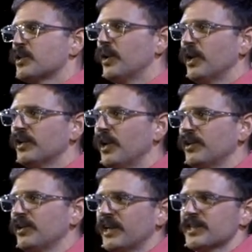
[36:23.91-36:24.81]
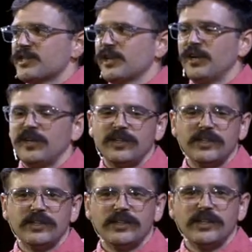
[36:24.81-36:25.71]
So, un, unlike
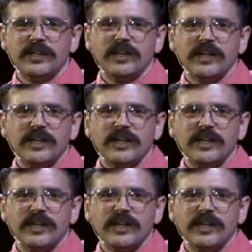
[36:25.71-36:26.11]
Saul,